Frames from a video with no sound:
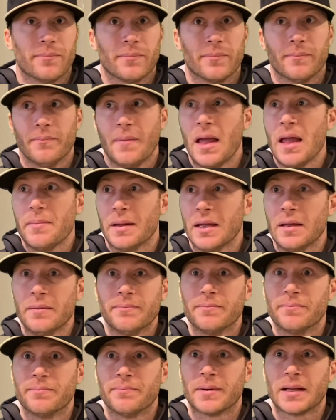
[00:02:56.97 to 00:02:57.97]

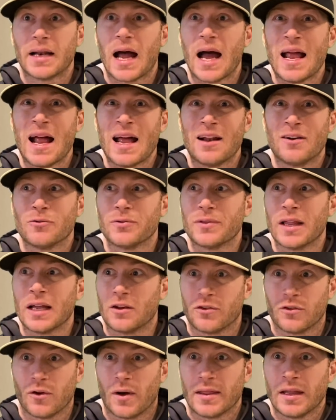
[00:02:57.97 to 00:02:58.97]
Maybe, but I don't
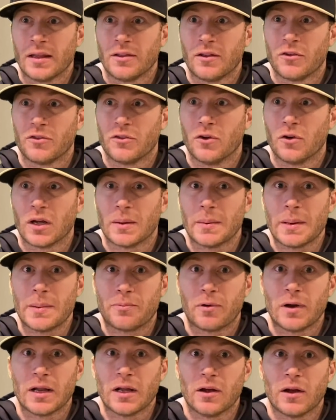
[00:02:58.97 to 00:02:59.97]
think so. I think they're still going to be
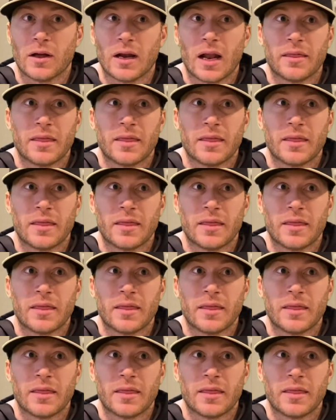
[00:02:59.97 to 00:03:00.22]
pretty good.